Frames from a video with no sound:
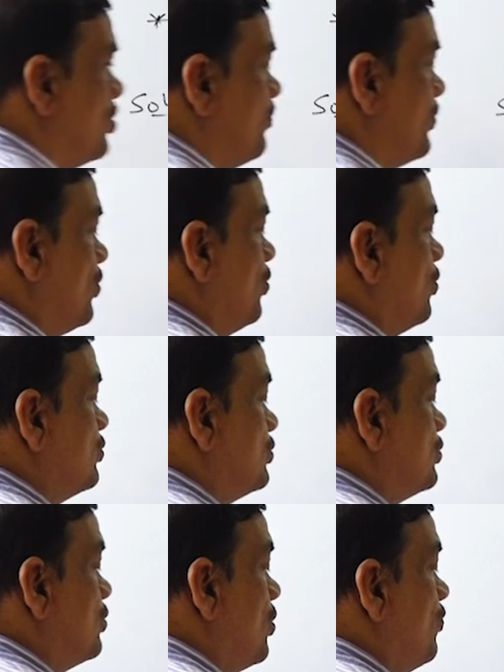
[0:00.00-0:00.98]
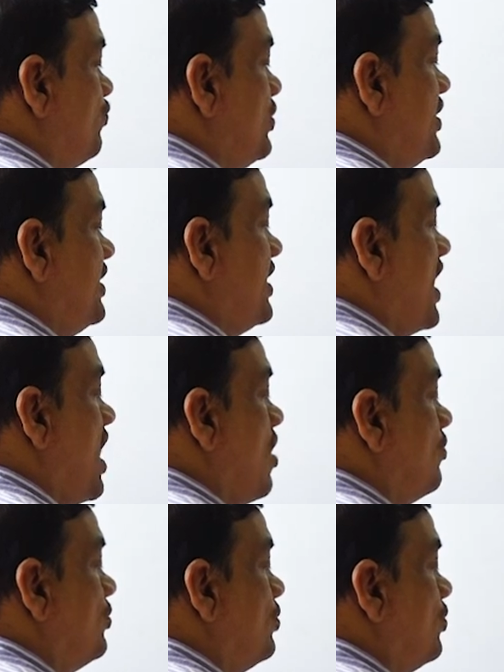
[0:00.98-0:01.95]
to prove? So, we
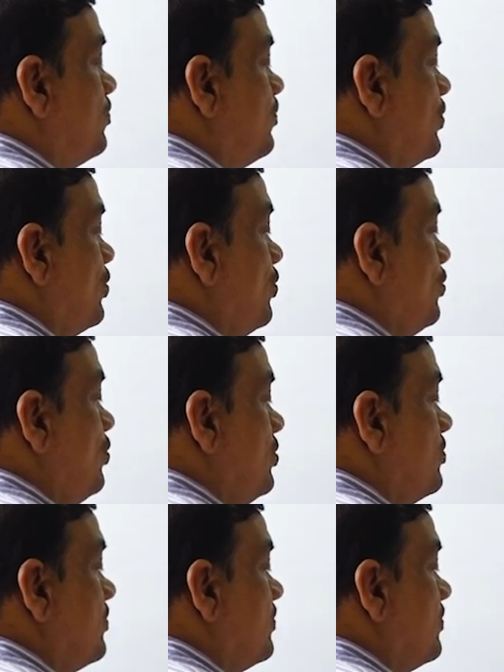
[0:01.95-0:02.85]
have to prove,